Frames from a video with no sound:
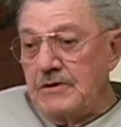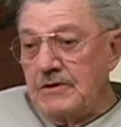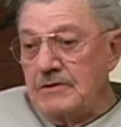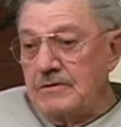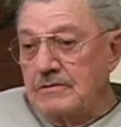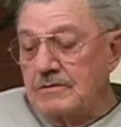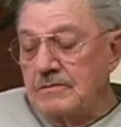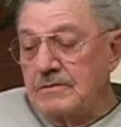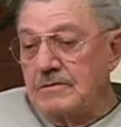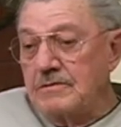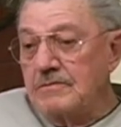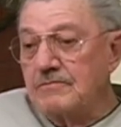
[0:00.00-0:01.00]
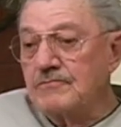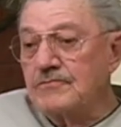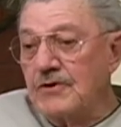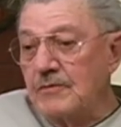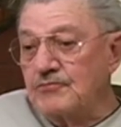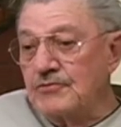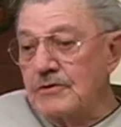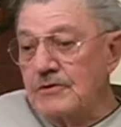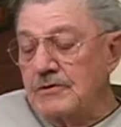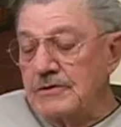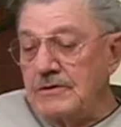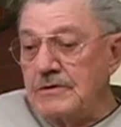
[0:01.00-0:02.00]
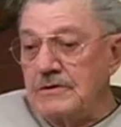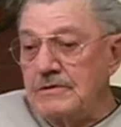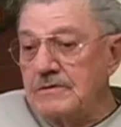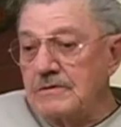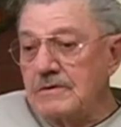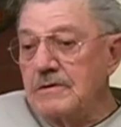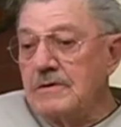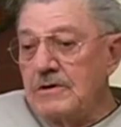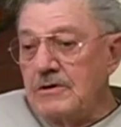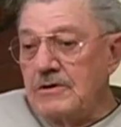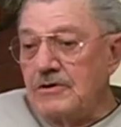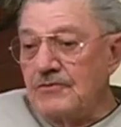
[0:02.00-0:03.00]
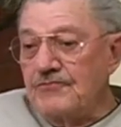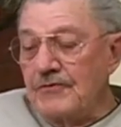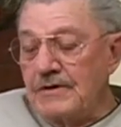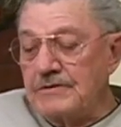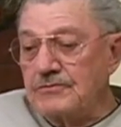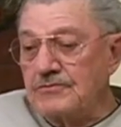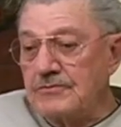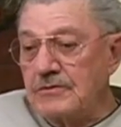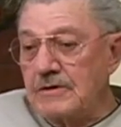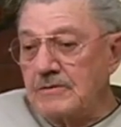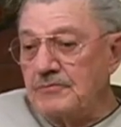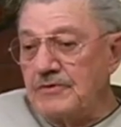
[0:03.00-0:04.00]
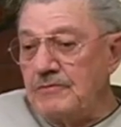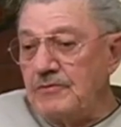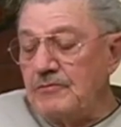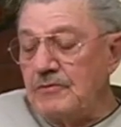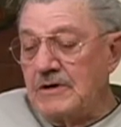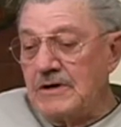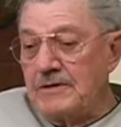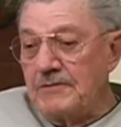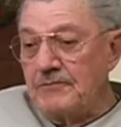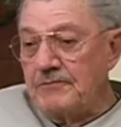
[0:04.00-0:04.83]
and temporarily in a flight crew on a PBY.